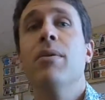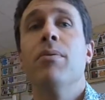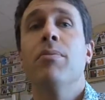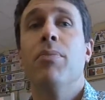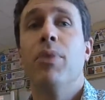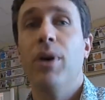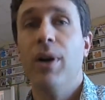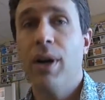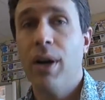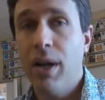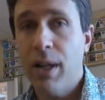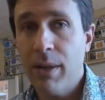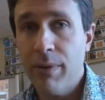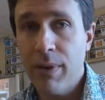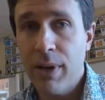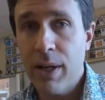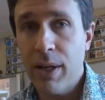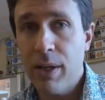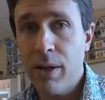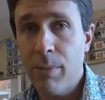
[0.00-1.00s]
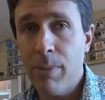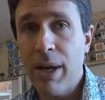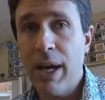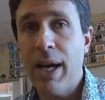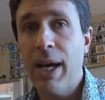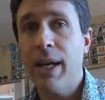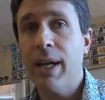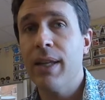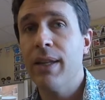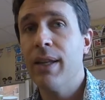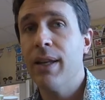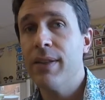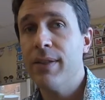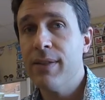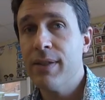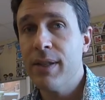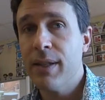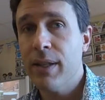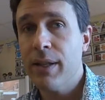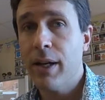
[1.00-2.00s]
Put all of it in your bag and then
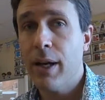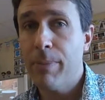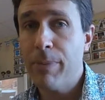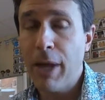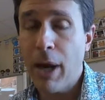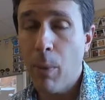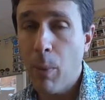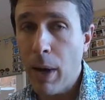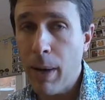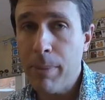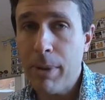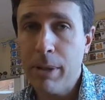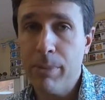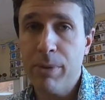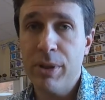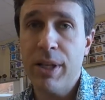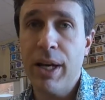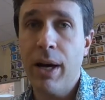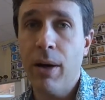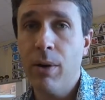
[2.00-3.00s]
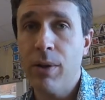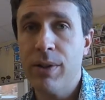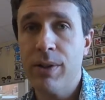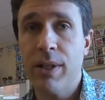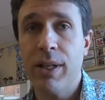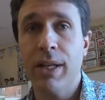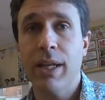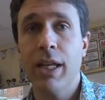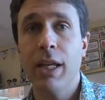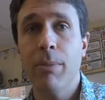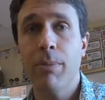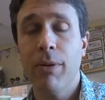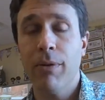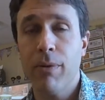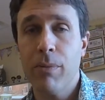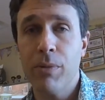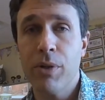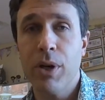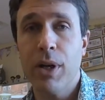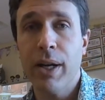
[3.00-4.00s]
seal it up. That wet paper towel is going to keep it
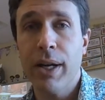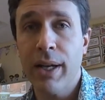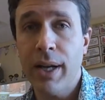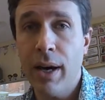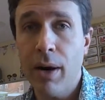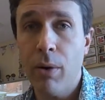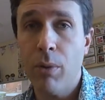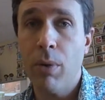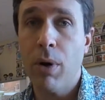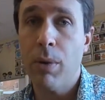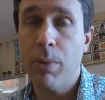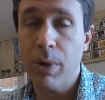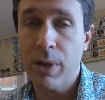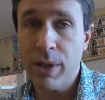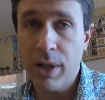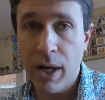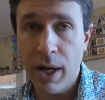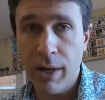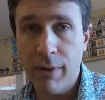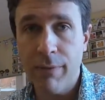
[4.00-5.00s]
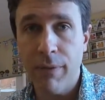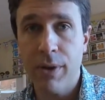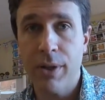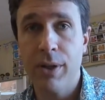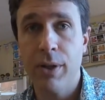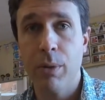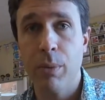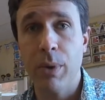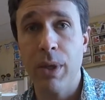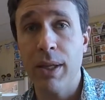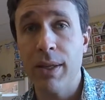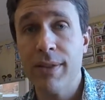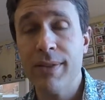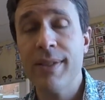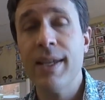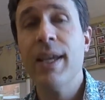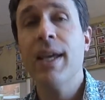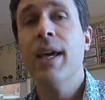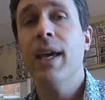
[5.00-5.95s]
from drying out while we're gone for 2 weeks.